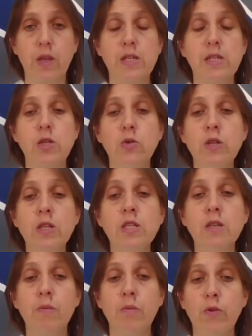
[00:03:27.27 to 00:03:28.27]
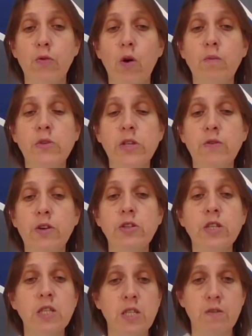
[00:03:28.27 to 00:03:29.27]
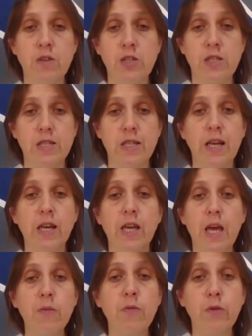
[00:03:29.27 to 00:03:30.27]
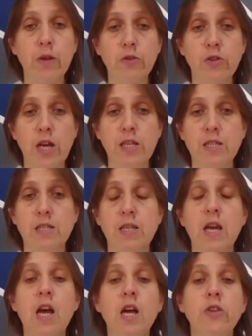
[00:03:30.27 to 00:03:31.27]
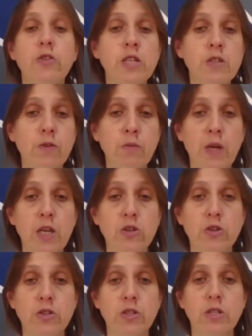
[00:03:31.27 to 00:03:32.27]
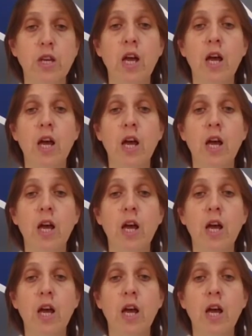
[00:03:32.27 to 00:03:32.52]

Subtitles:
Students perform different activities like gap-fill tasks, transformations,